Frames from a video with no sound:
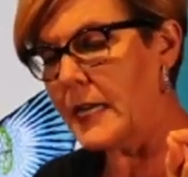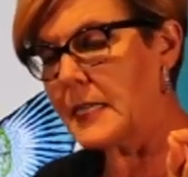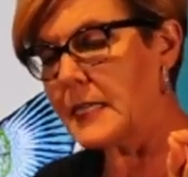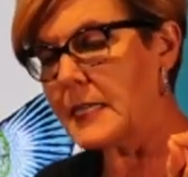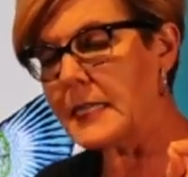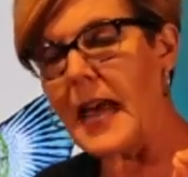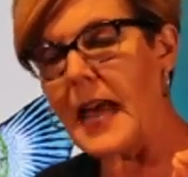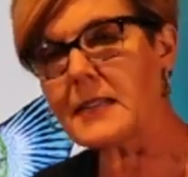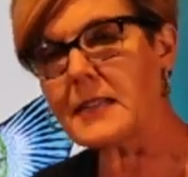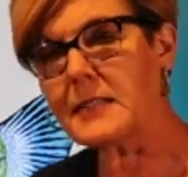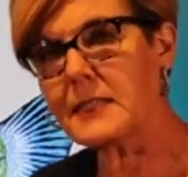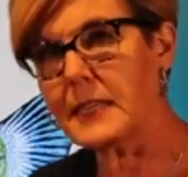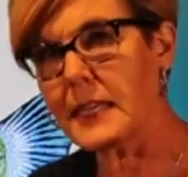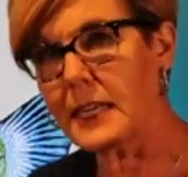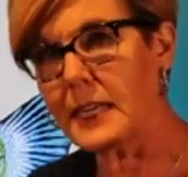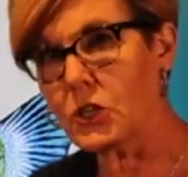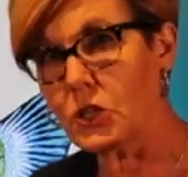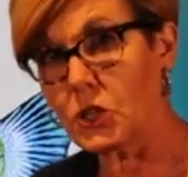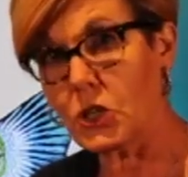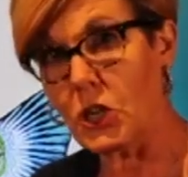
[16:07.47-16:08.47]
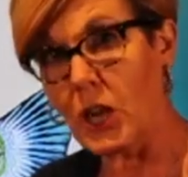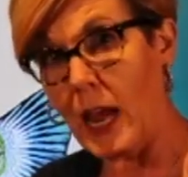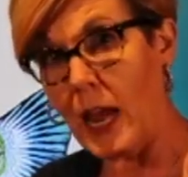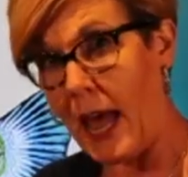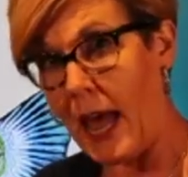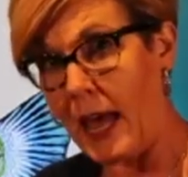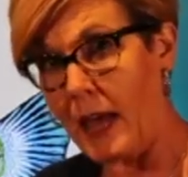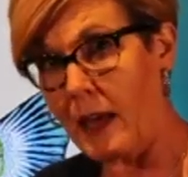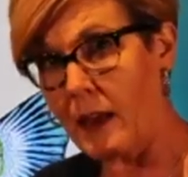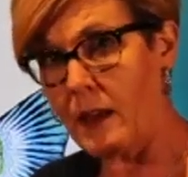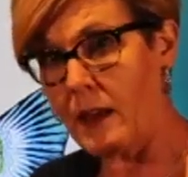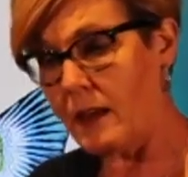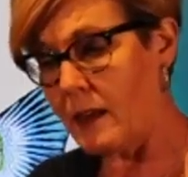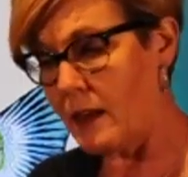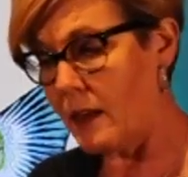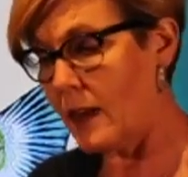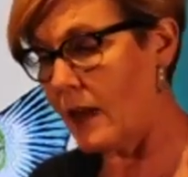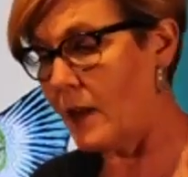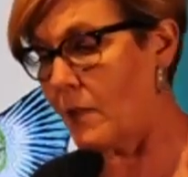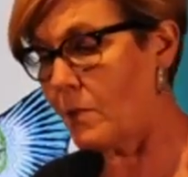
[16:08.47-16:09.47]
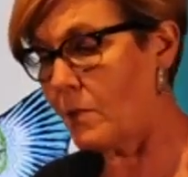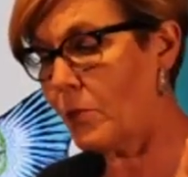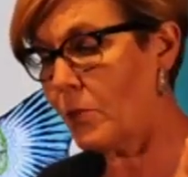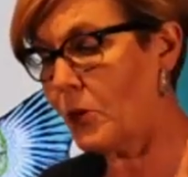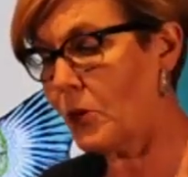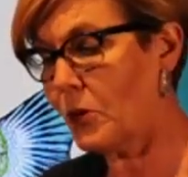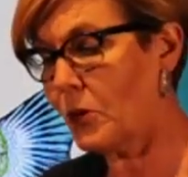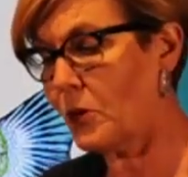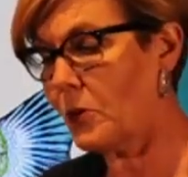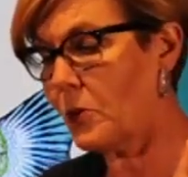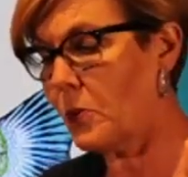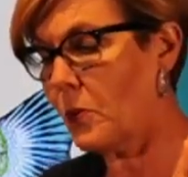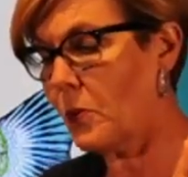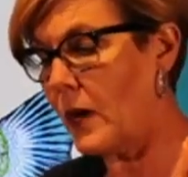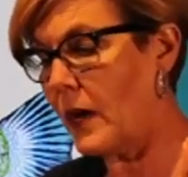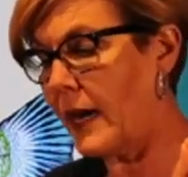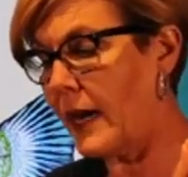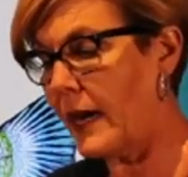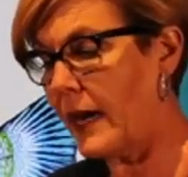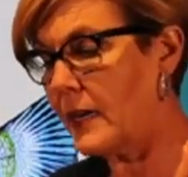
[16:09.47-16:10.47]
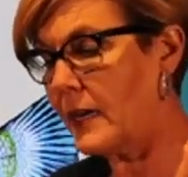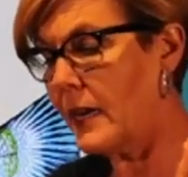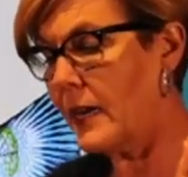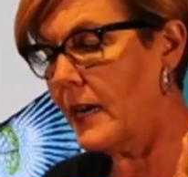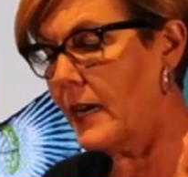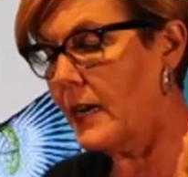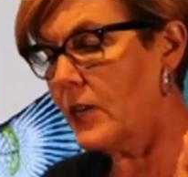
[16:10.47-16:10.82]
sassy shad in pearl white,